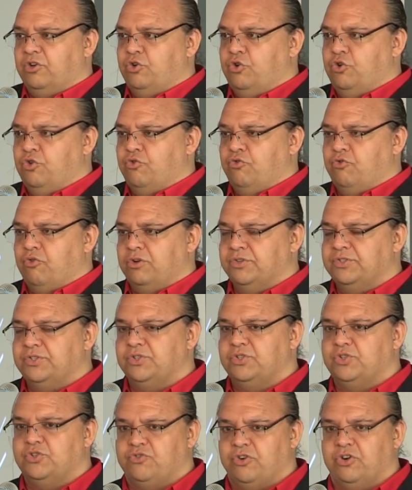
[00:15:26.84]

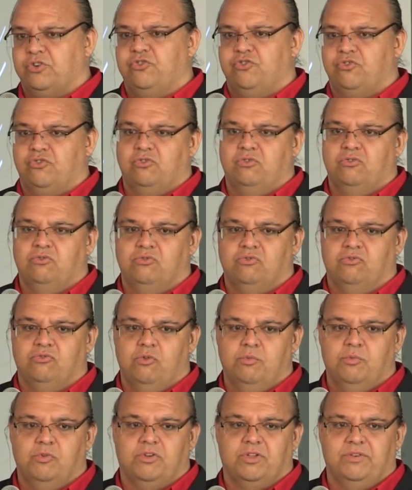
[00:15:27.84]
cross-structural
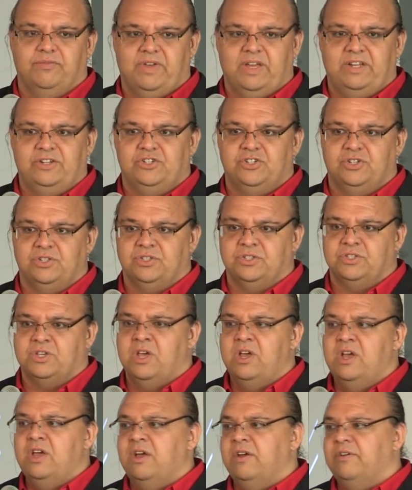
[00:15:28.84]
global conventions,
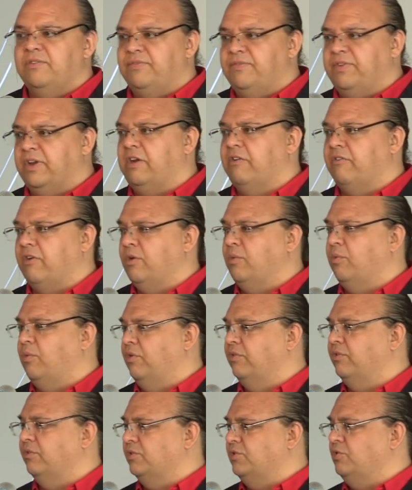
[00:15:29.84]
figure out
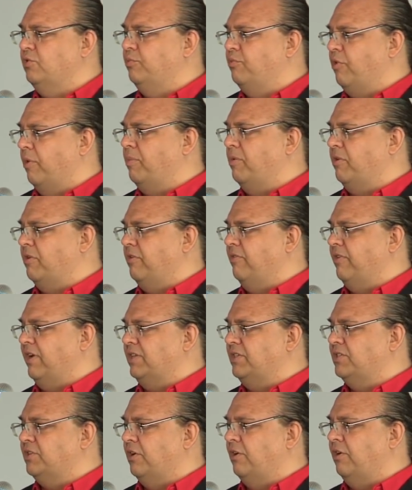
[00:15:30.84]
what those new property
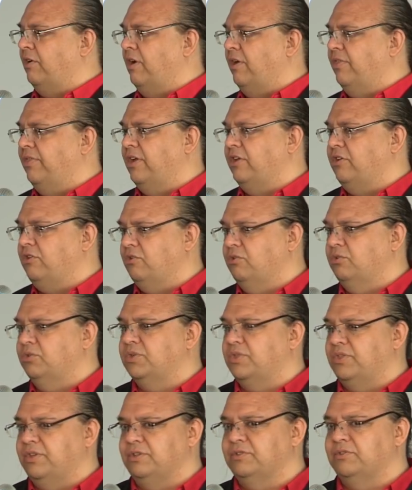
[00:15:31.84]
rights are and then
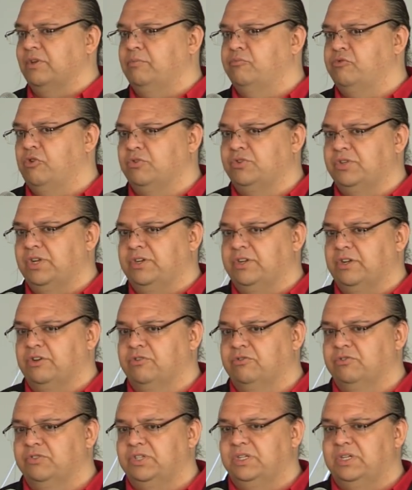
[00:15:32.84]
use things like blockchain
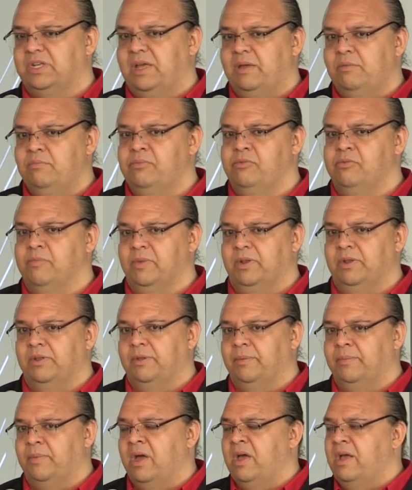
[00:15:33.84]
technology to implement
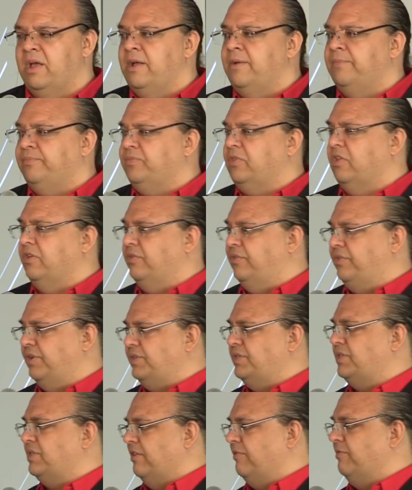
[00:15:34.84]
them,
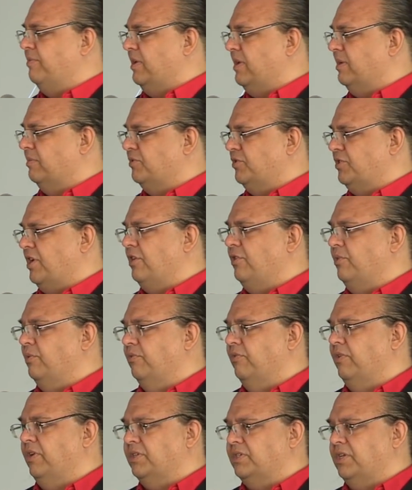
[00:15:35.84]
this stuff becomes
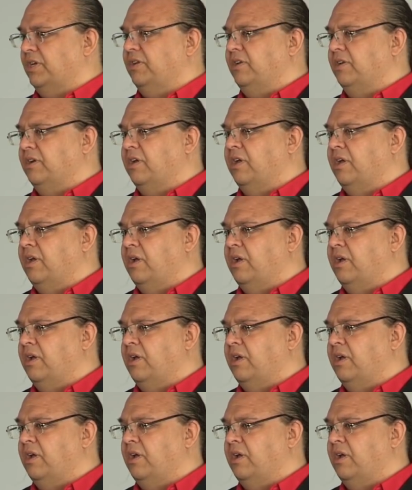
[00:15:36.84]
genuinely exciting.